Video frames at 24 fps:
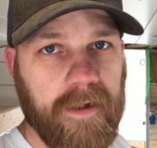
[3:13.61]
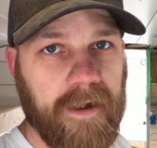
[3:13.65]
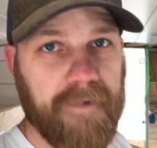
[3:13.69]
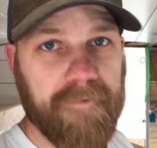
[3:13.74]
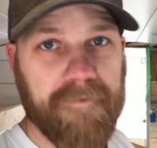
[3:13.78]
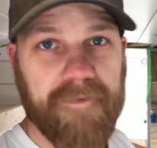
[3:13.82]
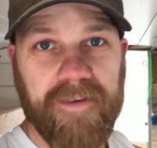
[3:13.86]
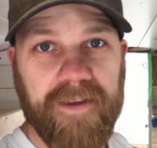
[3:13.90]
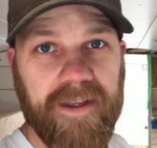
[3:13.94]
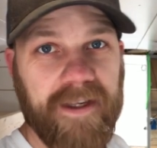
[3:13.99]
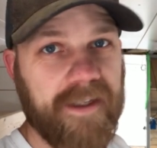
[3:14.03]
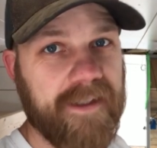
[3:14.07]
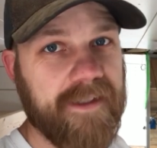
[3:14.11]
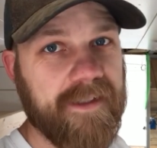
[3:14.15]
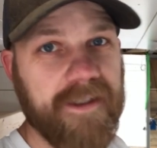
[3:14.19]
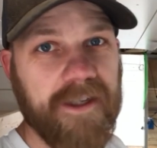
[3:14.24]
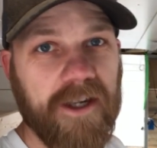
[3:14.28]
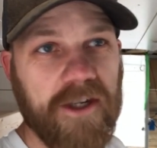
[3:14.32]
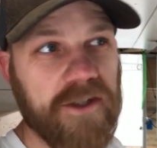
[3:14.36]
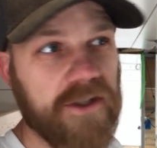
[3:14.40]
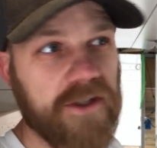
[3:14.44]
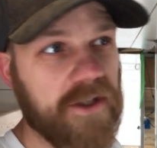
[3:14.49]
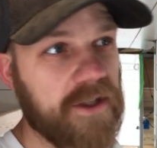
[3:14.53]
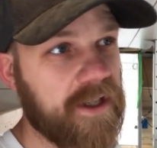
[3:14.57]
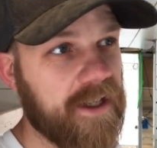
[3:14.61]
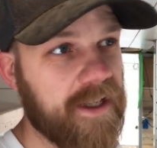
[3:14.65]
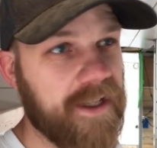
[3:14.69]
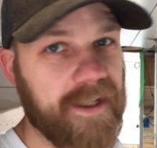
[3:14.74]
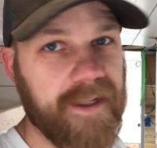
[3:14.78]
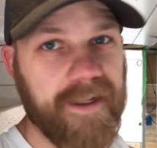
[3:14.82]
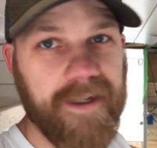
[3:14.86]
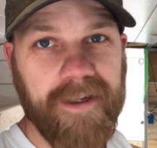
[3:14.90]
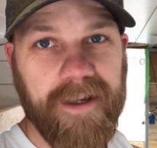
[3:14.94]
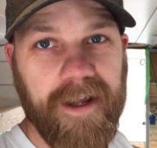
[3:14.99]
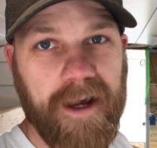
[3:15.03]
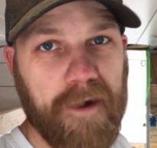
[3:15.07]
I feel like such an
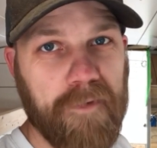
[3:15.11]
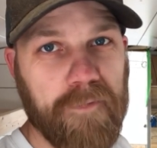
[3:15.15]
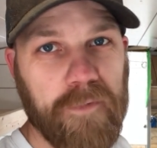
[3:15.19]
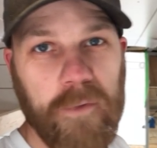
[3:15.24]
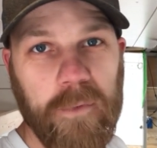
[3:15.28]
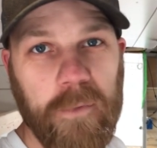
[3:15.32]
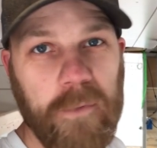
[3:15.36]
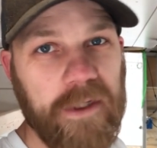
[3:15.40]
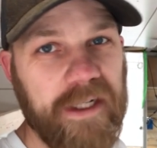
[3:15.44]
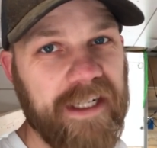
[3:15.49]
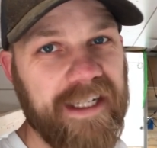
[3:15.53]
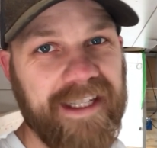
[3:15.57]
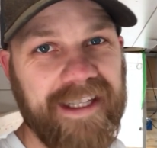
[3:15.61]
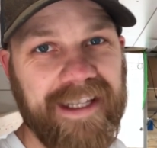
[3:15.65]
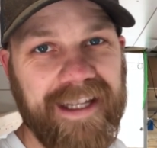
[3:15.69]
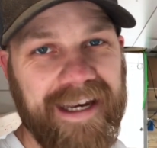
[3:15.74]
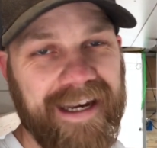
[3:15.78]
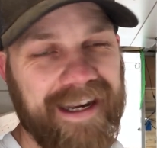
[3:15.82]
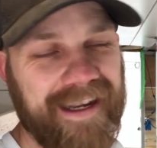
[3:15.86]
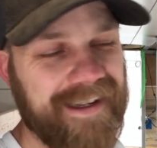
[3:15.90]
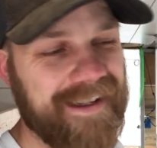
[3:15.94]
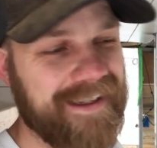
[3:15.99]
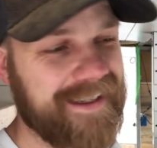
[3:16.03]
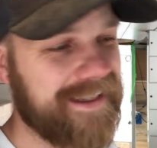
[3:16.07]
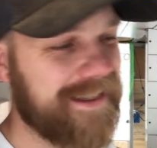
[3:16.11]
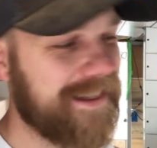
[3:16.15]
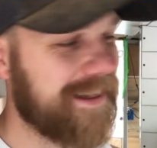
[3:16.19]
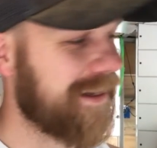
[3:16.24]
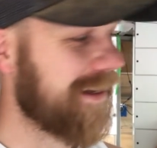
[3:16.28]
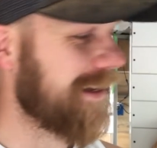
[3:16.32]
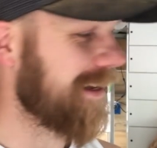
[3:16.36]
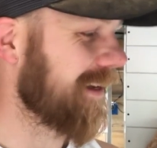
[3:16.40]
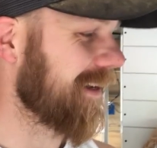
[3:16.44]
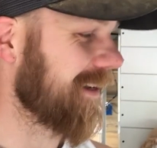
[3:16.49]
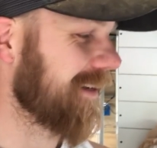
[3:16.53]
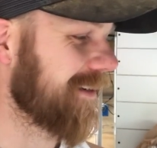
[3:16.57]
idiot after reading that,
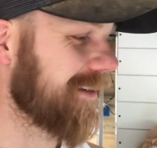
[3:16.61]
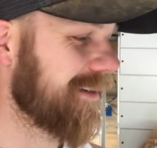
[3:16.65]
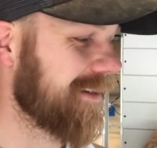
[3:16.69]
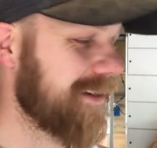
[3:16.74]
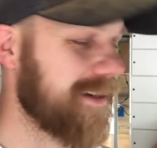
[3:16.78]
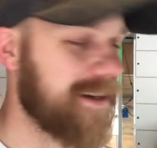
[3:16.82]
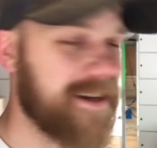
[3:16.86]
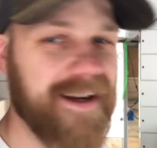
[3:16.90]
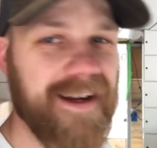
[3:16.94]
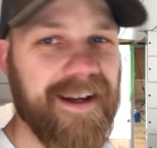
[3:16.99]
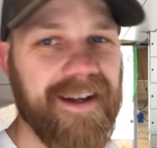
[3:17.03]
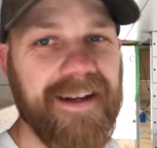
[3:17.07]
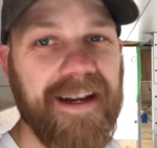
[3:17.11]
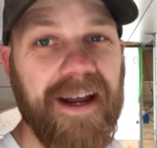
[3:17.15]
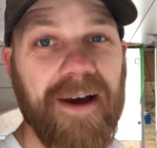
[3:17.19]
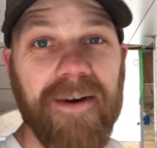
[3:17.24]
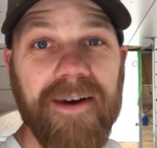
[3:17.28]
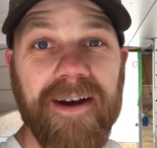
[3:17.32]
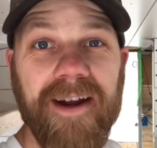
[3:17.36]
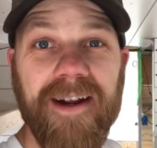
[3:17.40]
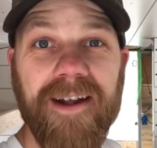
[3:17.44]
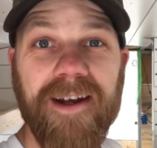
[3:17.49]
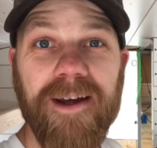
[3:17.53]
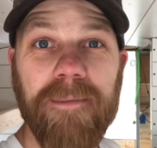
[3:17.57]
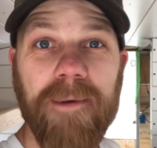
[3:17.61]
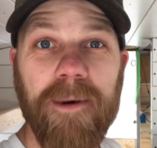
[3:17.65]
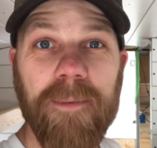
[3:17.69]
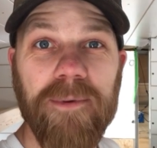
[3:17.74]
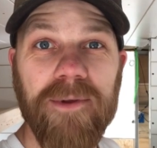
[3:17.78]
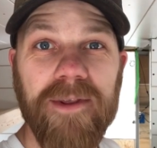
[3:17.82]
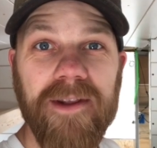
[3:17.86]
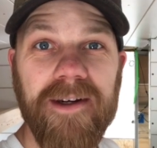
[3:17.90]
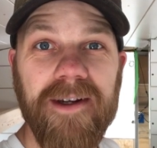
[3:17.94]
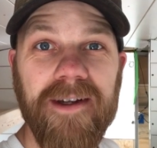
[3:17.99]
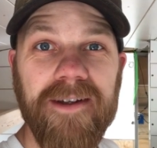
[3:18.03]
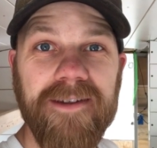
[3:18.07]
and now I gotta come up
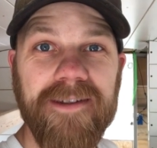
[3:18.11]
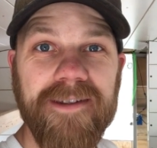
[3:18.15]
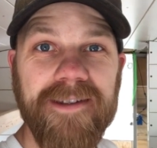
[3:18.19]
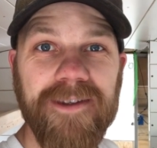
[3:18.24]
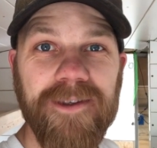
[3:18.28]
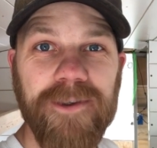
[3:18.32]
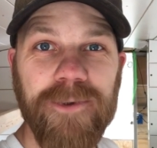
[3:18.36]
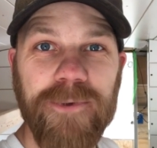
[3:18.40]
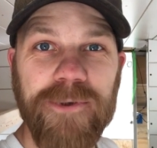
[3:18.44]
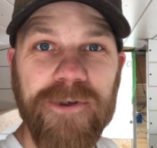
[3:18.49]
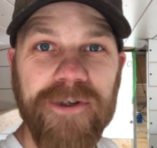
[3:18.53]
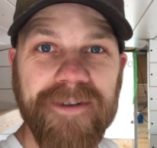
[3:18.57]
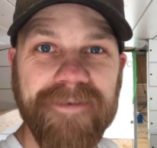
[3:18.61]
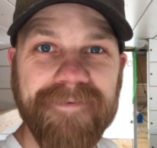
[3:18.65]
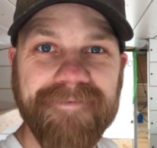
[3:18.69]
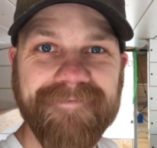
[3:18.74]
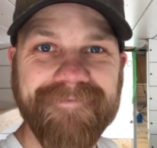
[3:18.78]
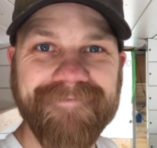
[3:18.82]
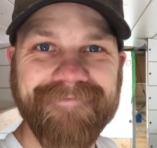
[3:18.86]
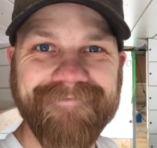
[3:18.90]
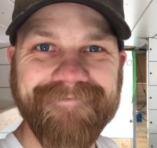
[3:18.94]
with another solution.